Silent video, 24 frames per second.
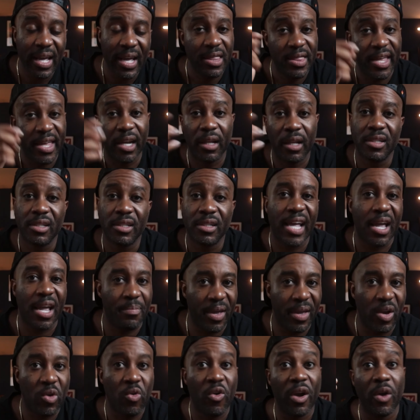then it looks like
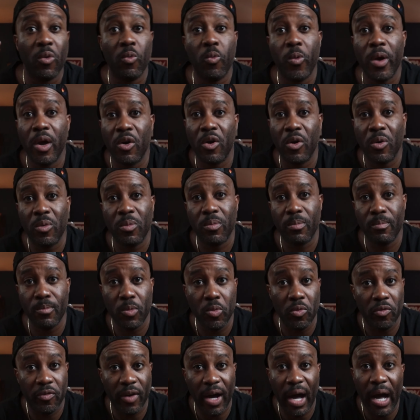Bitcoin will
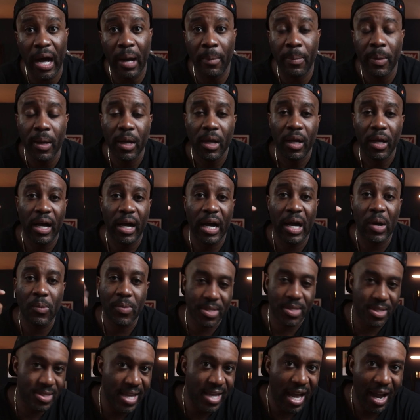move up
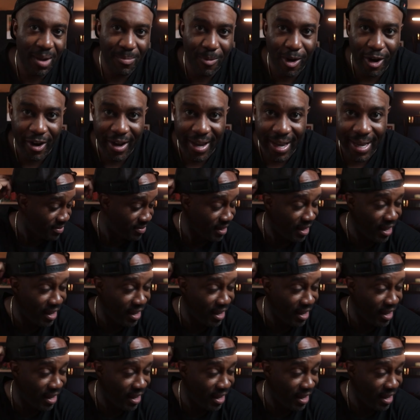with the stock market.